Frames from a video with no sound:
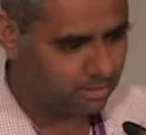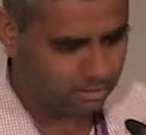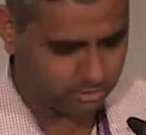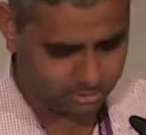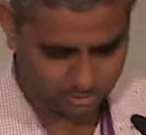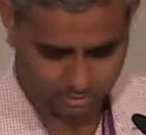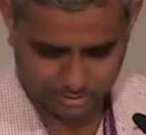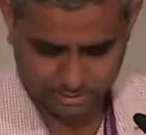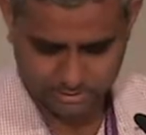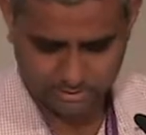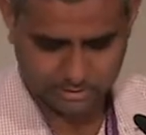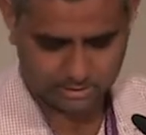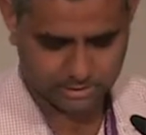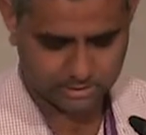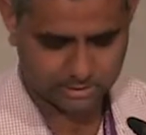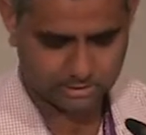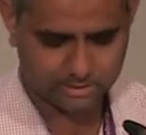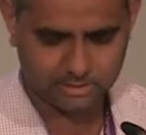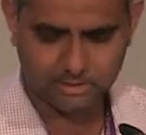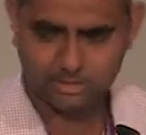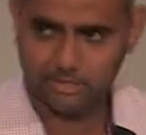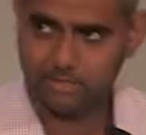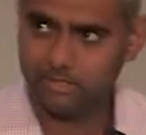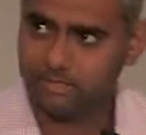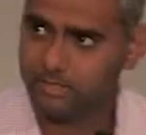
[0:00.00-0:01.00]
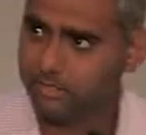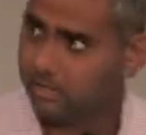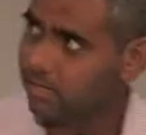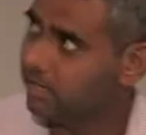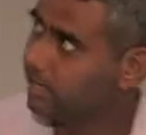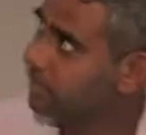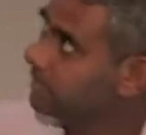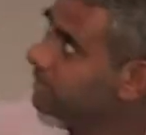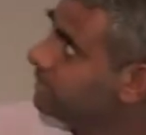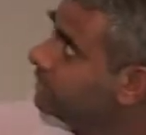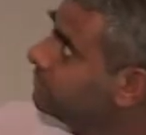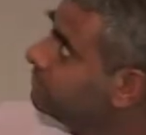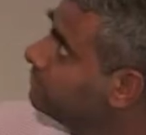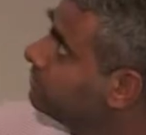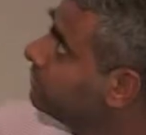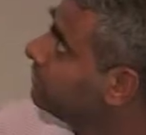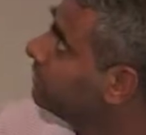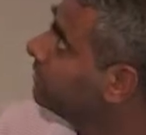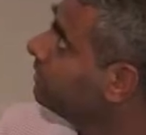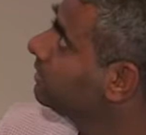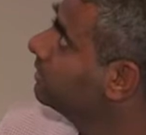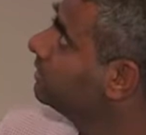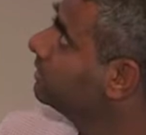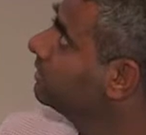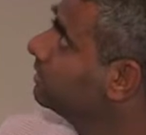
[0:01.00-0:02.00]
So this is essentially targeted
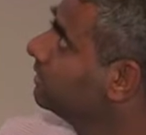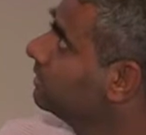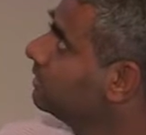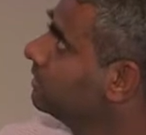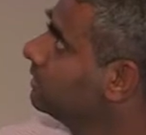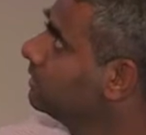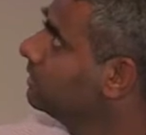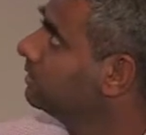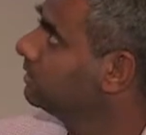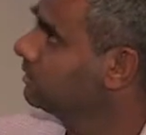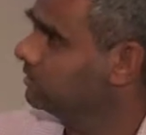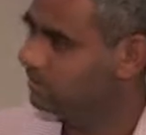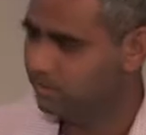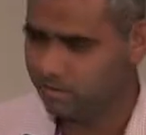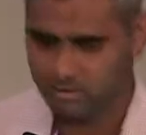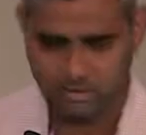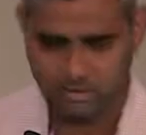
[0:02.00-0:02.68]
for a